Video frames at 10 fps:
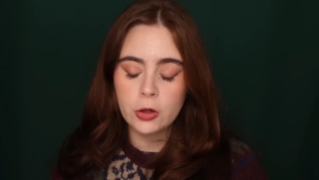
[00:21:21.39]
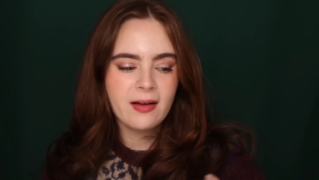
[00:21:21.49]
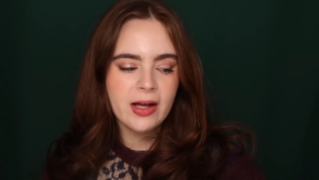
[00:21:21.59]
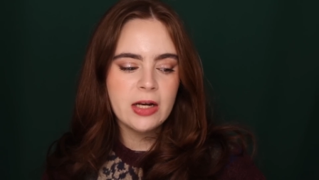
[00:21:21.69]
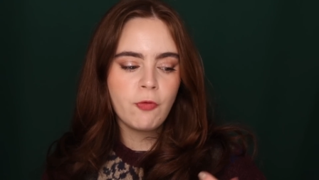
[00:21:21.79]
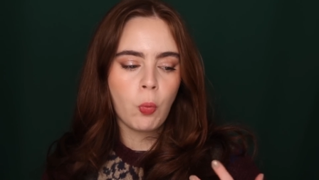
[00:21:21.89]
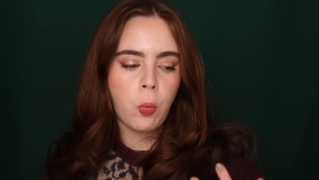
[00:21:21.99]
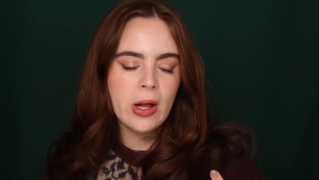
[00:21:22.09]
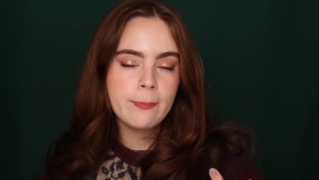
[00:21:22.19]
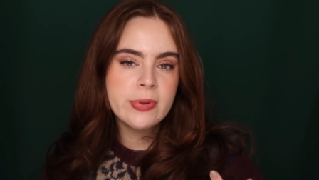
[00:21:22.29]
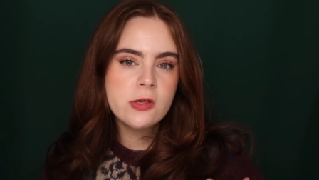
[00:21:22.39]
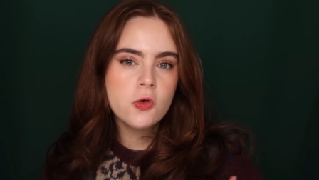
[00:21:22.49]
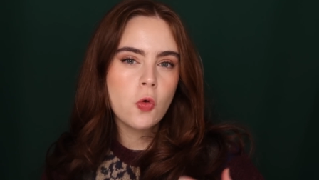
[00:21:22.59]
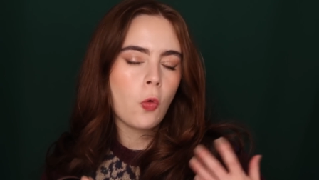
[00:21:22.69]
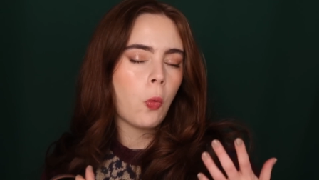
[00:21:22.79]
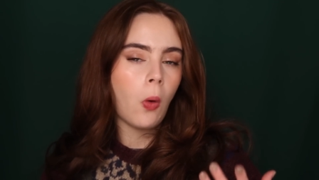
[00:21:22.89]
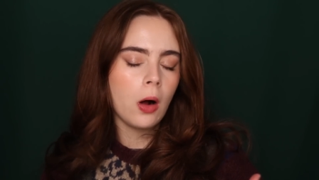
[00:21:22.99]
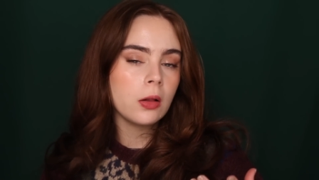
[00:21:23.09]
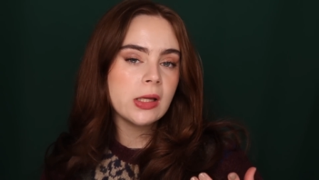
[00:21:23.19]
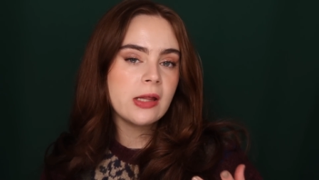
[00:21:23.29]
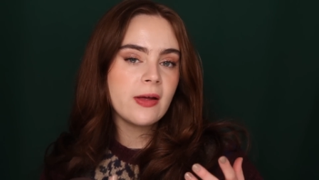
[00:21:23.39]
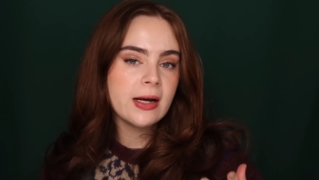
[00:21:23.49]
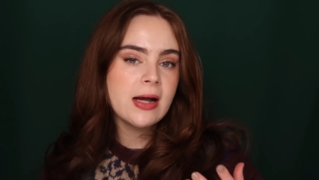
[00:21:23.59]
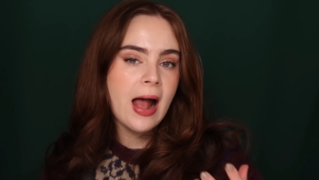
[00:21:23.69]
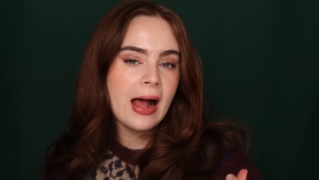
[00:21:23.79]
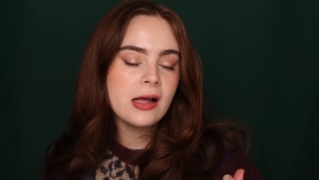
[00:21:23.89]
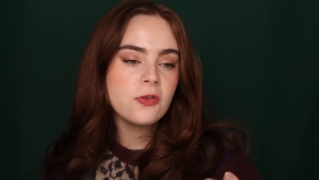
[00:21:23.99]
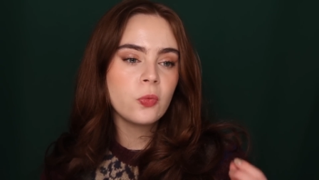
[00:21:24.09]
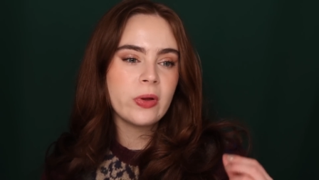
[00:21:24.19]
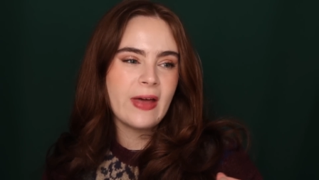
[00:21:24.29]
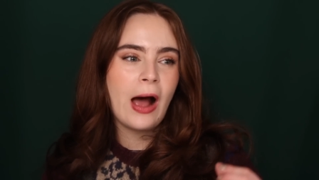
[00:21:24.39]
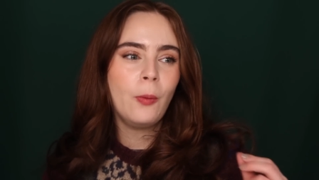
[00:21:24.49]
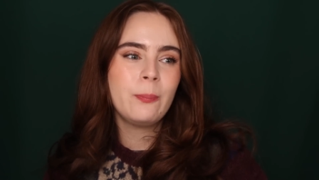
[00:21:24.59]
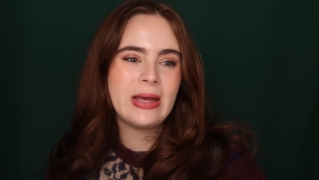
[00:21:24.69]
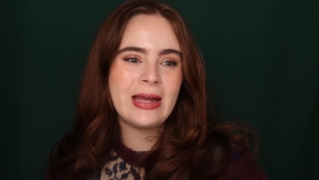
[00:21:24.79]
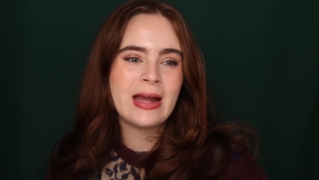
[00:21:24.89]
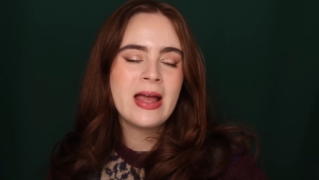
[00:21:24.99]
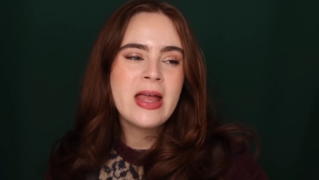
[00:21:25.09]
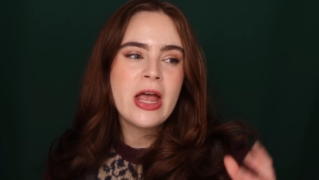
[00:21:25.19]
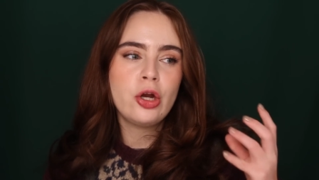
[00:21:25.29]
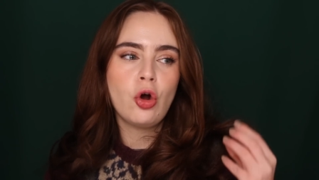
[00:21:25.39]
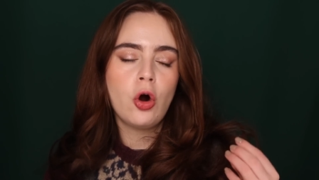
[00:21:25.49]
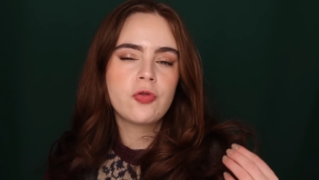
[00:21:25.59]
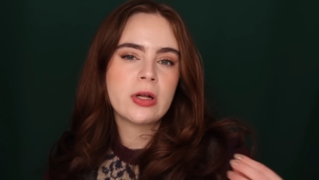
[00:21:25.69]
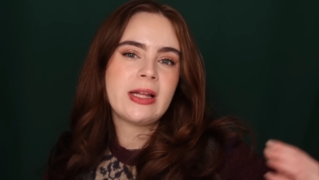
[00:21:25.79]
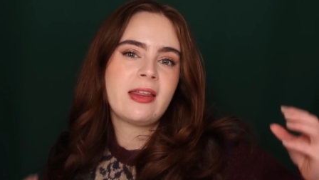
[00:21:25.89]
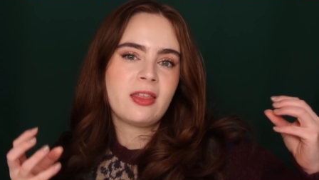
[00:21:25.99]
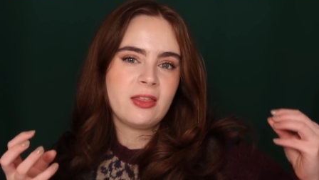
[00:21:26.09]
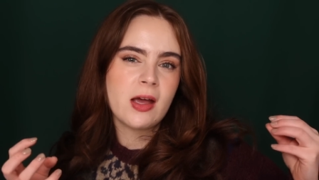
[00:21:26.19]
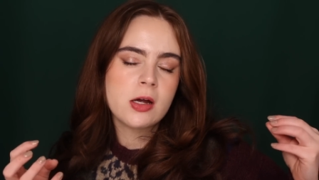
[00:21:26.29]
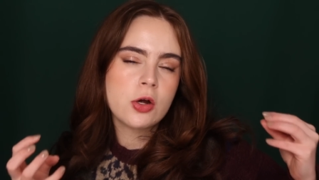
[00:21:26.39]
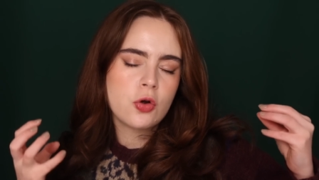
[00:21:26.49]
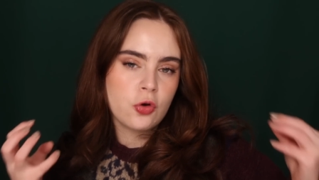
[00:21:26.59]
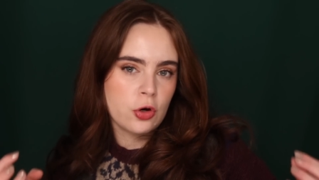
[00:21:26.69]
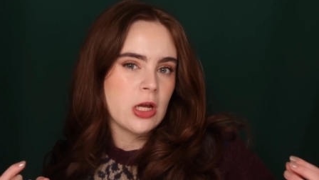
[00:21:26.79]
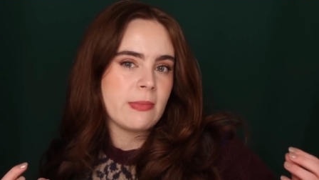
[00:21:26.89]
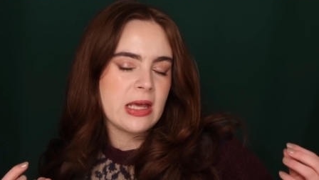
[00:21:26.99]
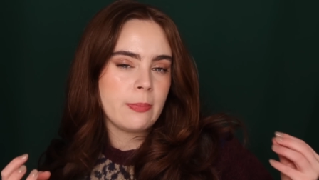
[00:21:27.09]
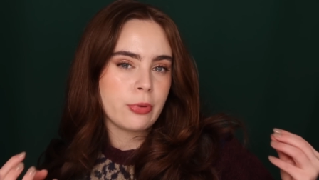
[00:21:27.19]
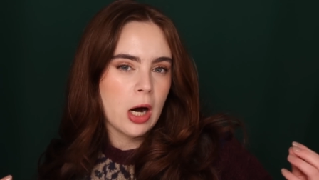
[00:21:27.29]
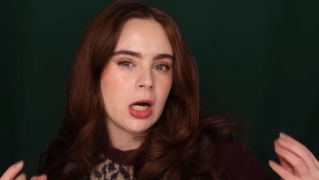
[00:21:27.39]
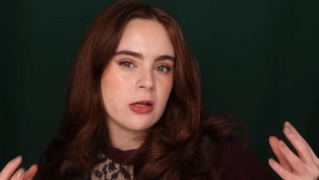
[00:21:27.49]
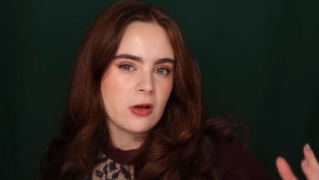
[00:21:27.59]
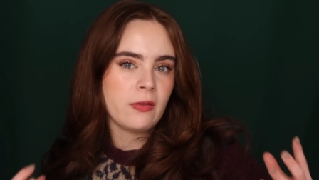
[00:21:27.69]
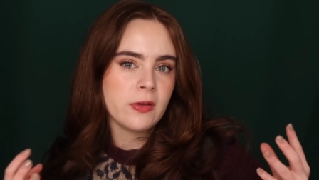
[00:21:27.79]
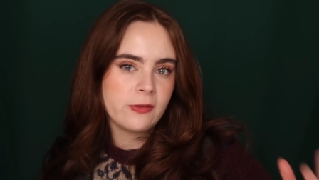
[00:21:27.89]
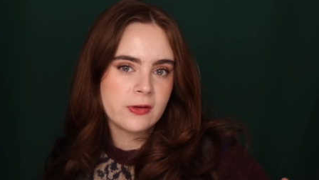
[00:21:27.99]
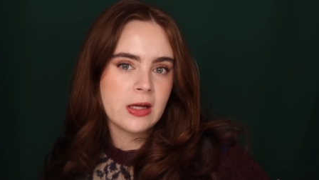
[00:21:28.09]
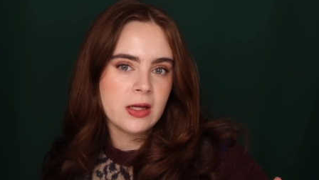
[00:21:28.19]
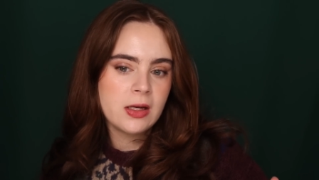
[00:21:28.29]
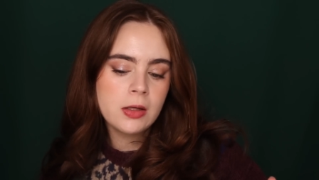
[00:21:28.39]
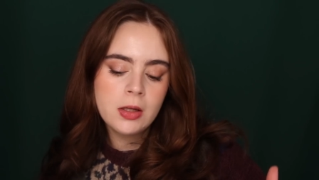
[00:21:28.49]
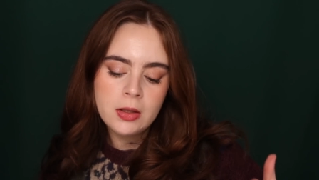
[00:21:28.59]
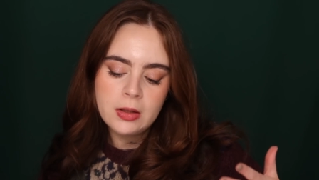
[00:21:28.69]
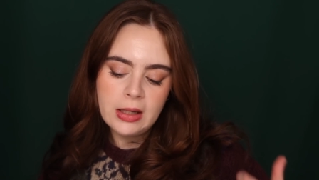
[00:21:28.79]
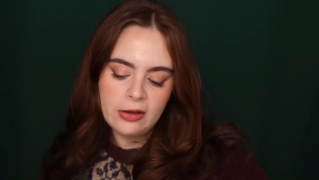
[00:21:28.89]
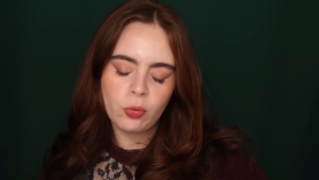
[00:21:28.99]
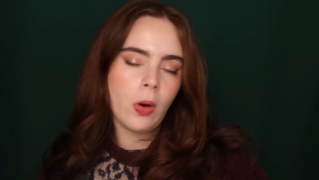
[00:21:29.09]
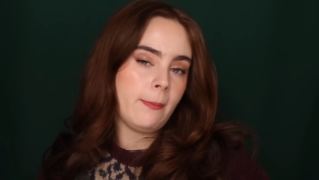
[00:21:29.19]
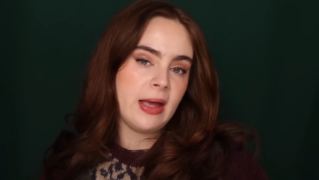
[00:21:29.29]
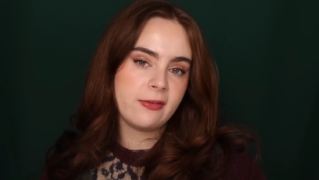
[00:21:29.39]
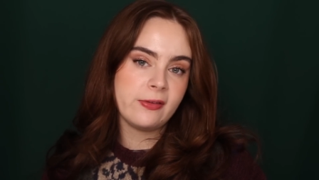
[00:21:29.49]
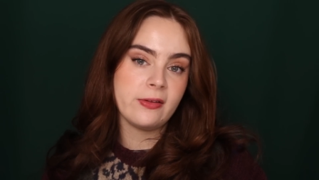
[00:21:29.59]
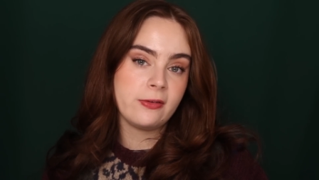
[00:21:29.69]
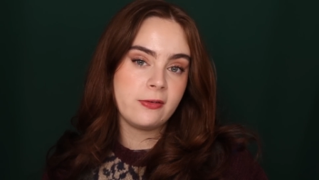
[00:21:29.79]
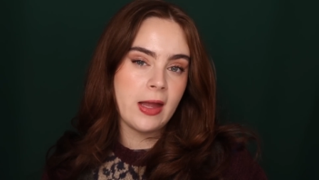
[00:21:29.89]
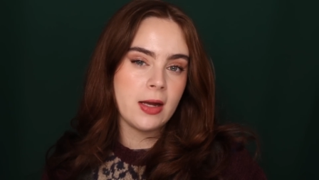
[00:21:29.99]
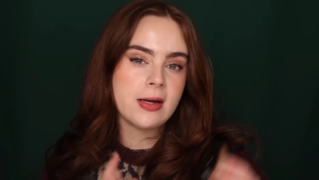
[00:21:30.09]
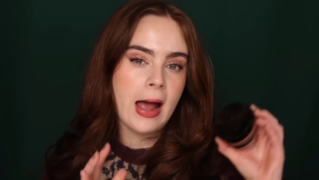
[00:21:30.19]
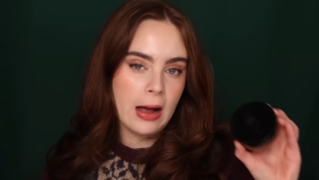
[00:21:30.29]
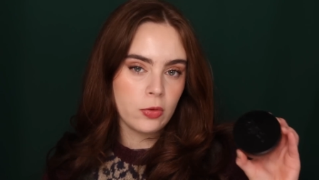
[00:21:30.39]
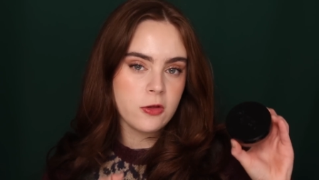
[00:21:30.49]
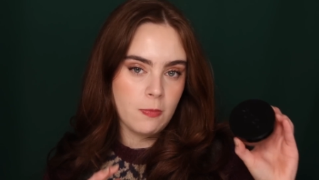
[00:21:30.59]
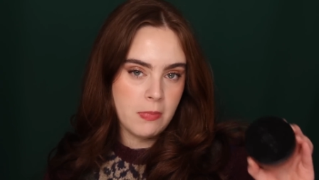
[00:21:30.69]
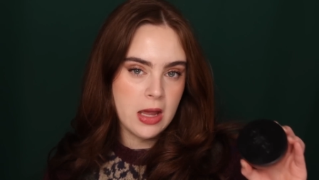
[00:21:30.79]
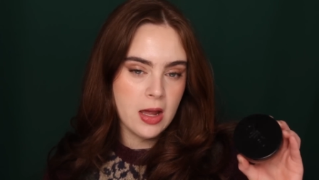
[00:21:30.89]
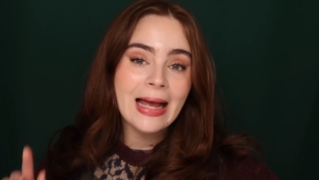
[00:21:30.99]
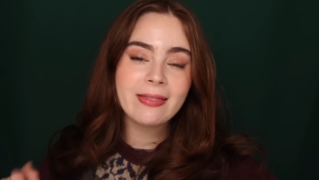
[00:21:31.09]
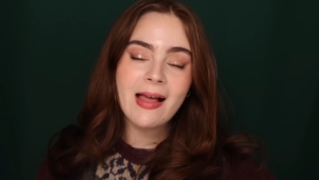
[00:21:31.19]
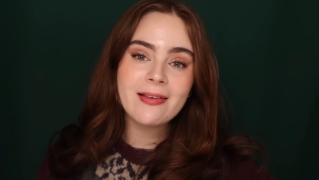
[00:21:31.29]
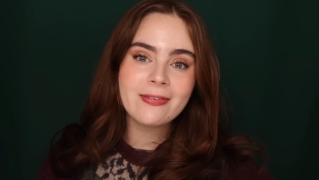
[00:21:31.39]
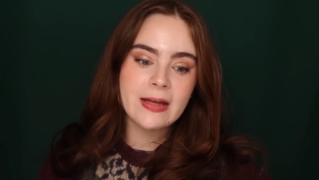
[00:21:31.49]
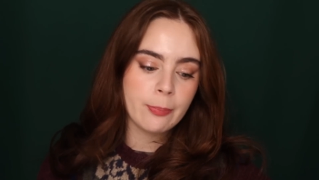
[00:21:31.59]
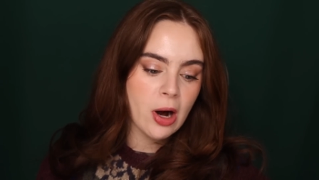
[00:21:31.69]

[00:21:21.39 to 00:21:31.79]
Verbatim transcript: That kind of whipped quality that it has without being an overly thick, creamy product on the skin is what makes this stand out to me. And lastly, a